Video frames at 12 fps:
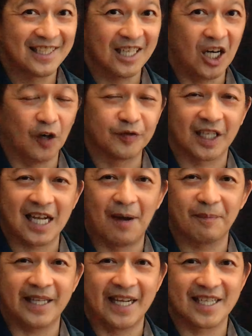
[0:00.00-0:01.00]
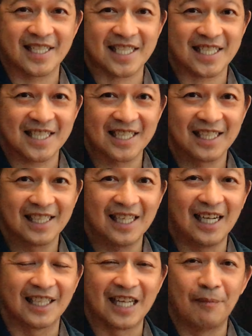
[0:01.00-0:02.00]
of the cupcakes
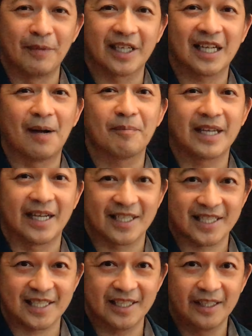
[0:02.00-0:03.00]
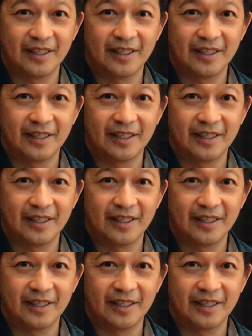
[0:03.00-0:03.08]
are lemon cupcakes.